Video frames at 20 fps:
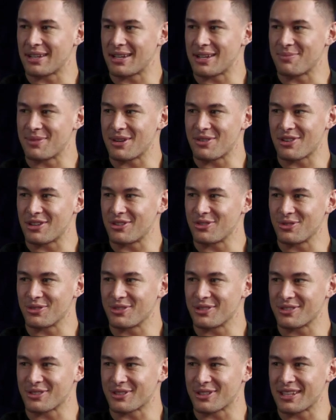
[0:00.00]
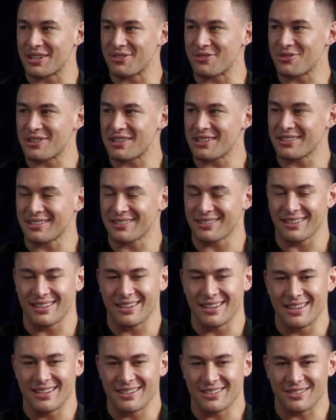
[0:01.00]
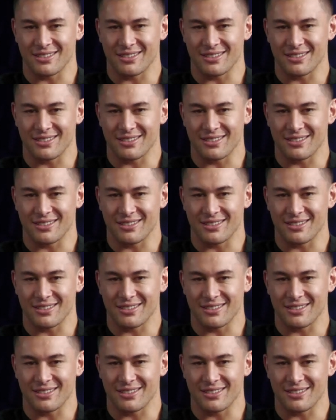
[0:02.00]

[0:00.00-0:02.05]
Um, everyone knew sort of everyone. Mm.